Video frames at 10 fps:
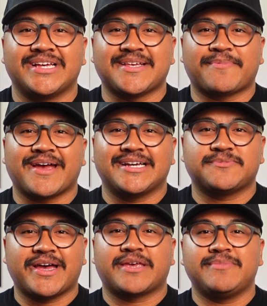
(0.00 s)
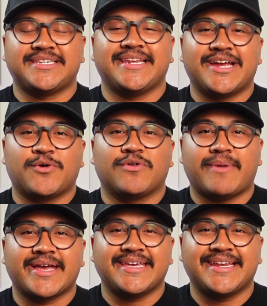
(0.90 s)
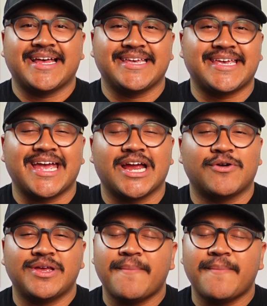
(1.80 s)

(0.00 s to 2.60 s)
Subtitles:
is up, guys? Mikey Messina here with Mikey Daily Carry,